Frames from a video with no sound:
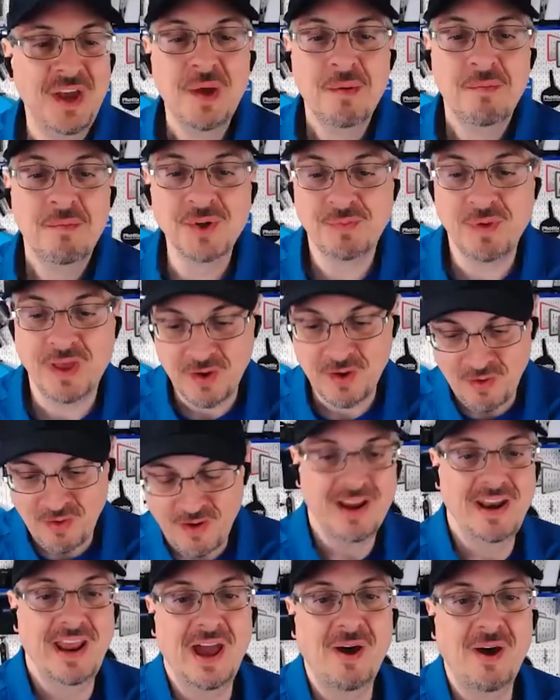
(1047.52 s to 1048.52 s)
Most like
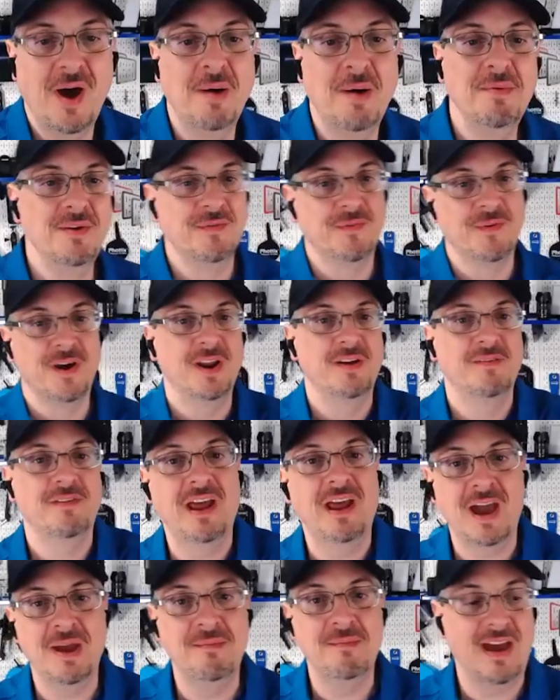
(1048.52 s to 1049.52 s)
right now, I'm in front of an
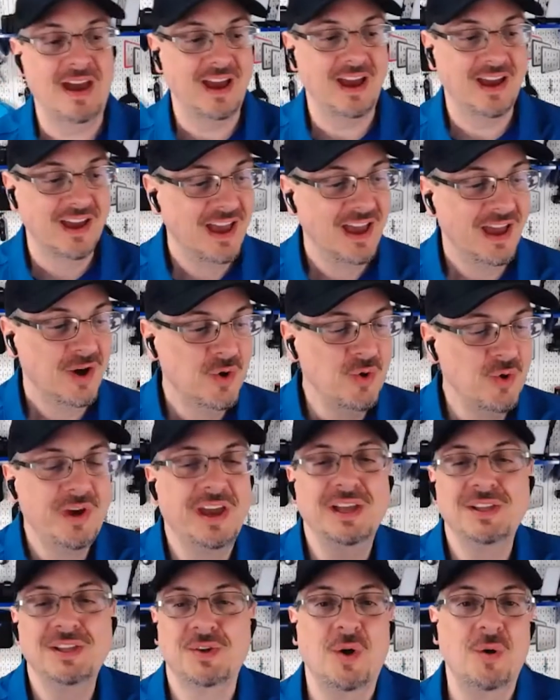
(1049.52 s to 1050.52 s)
iMac who
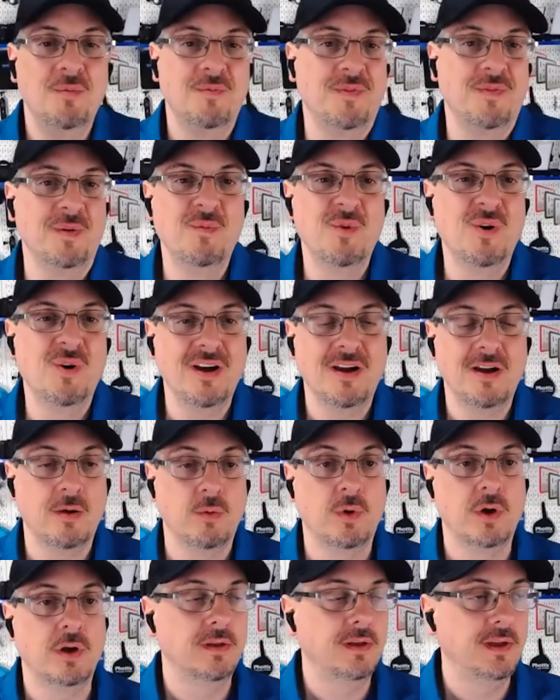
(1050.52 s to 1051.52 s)
gets home from work,
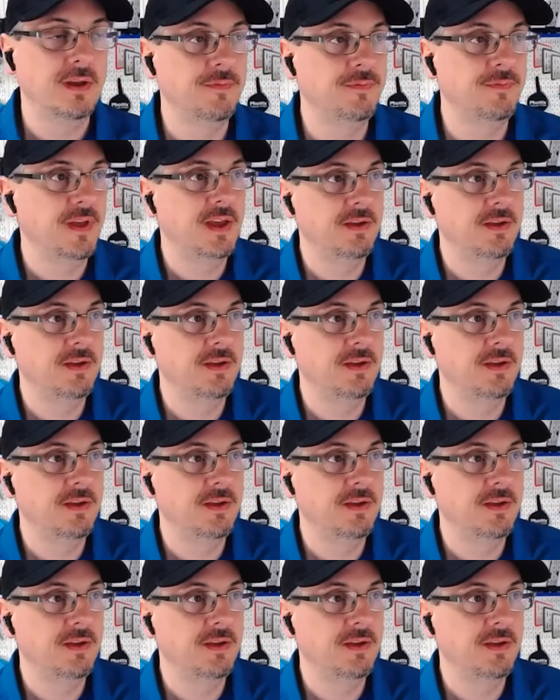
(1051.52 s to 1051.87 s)
well, if they